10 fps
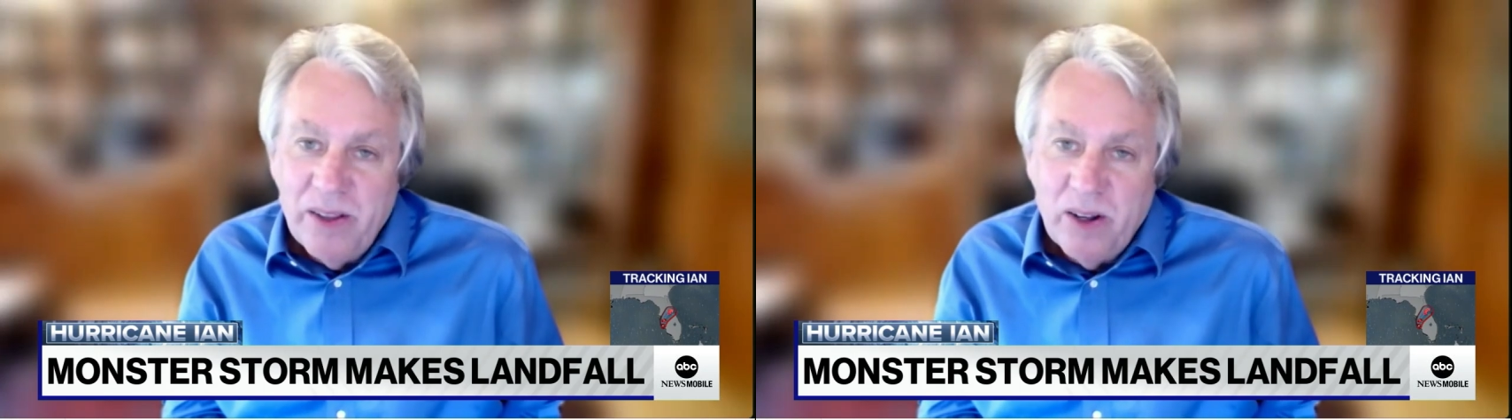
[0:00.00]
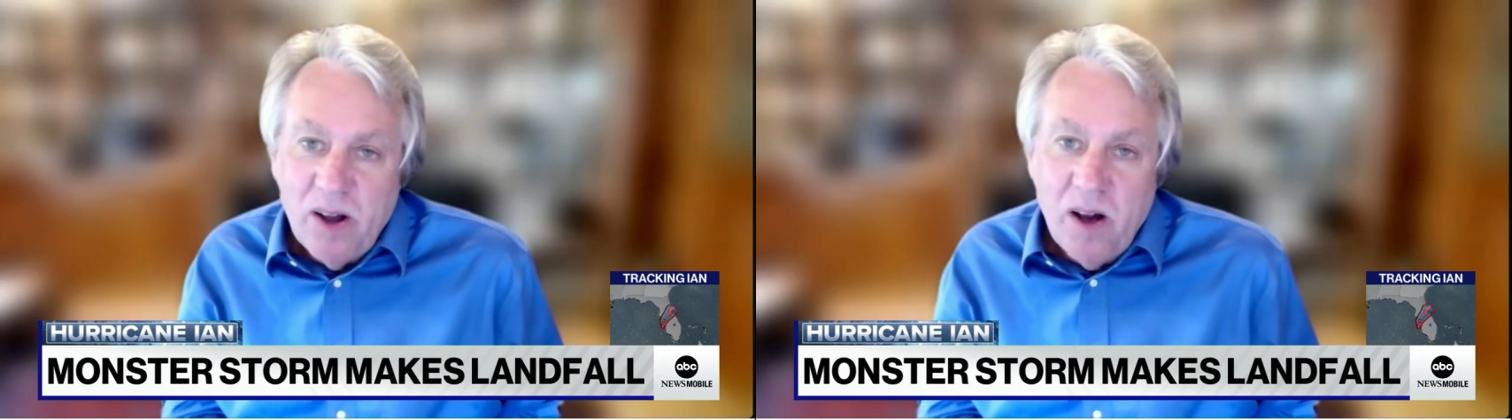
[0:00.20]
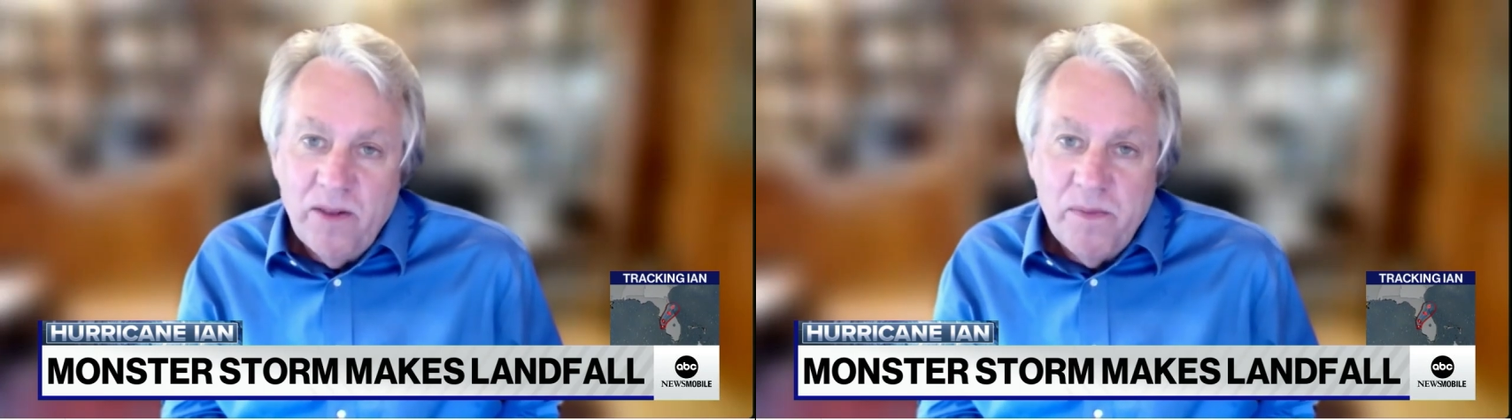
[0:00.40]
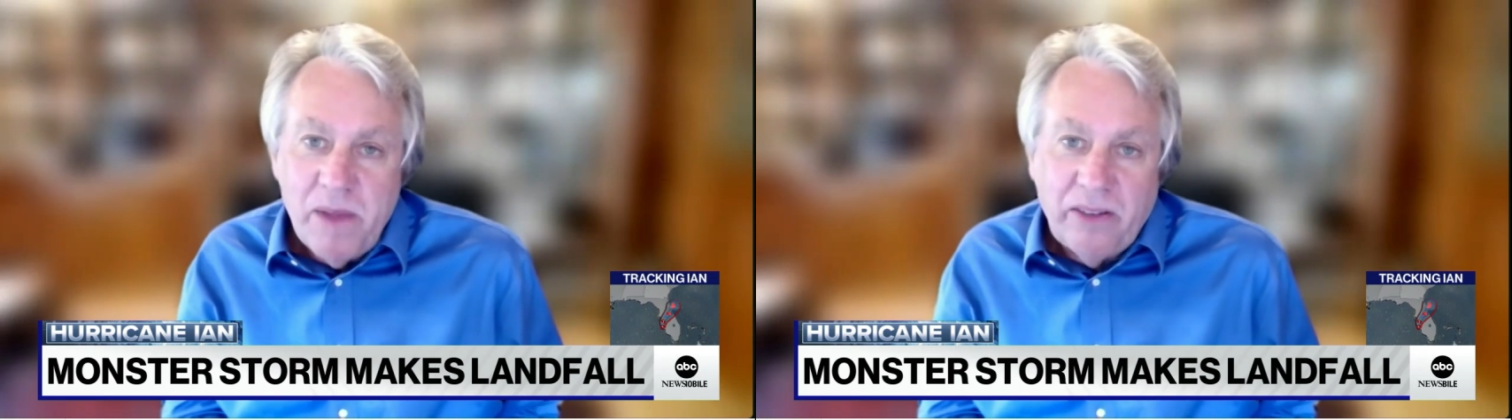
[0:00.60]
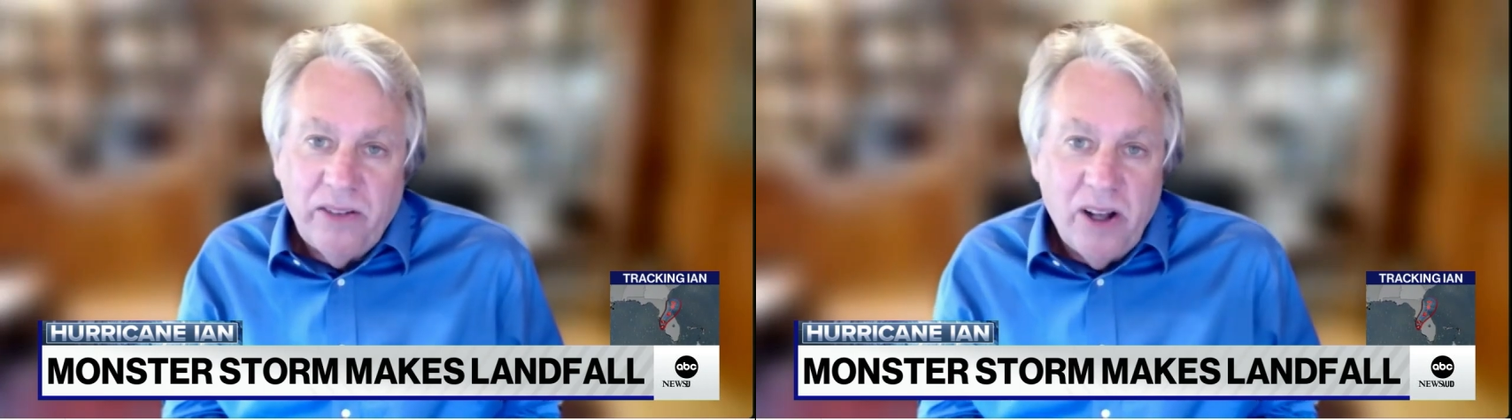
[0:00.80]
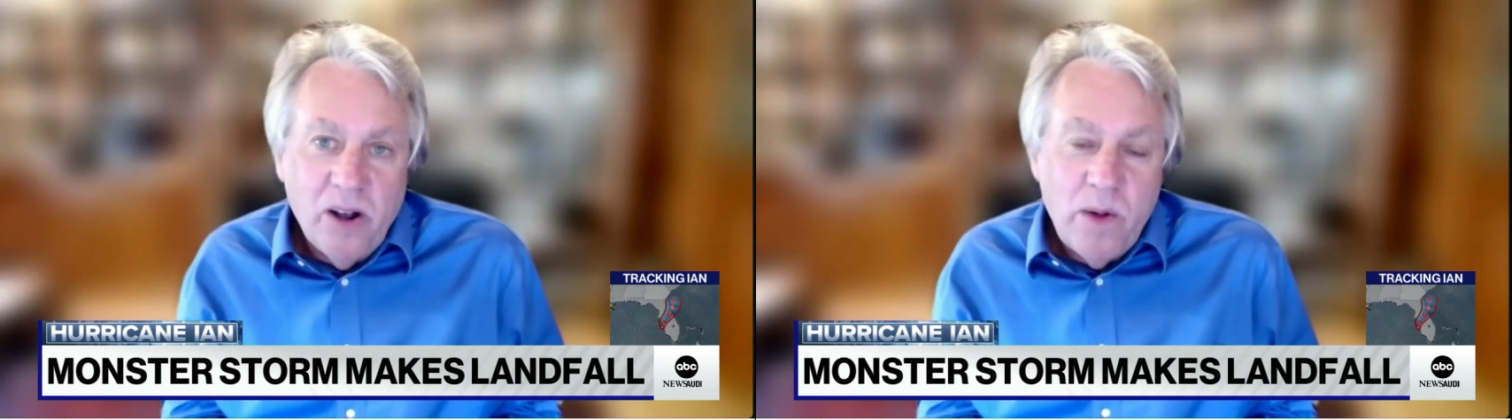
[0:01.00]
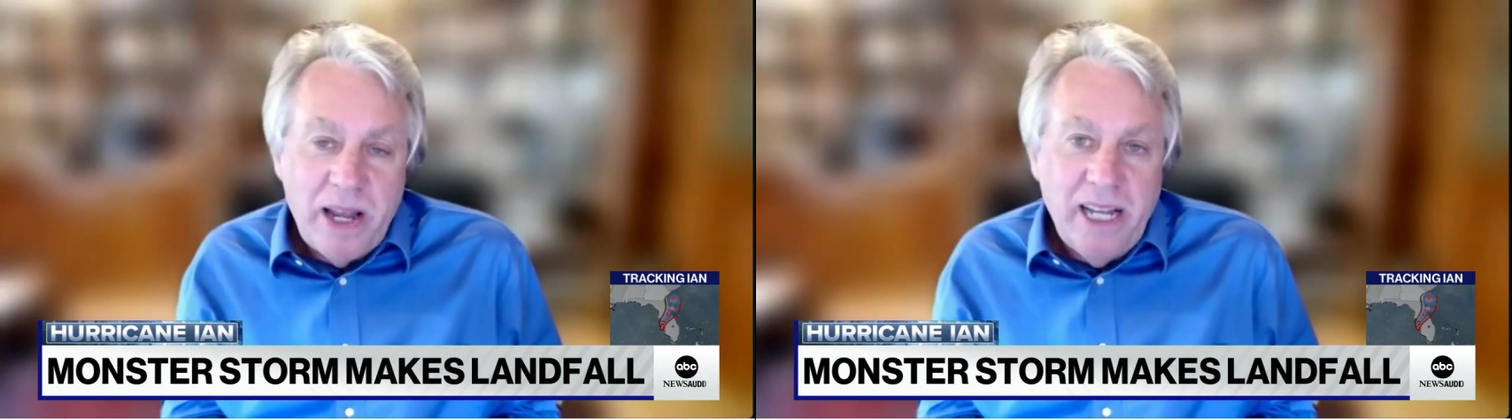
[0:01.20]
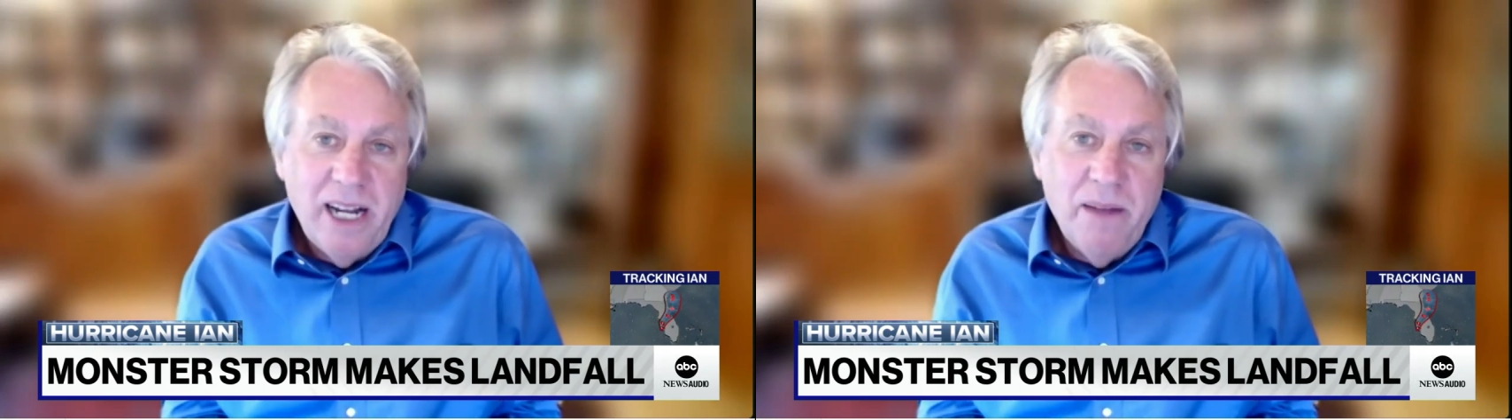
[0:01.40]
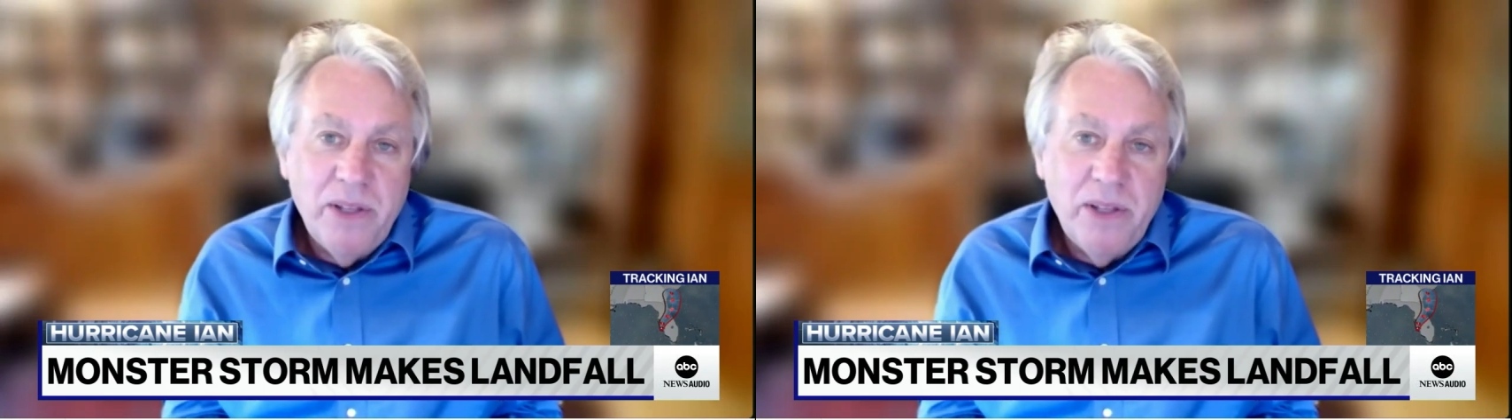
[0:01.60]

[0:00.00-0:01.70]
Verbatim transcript: the Gulf of Mexico, waking up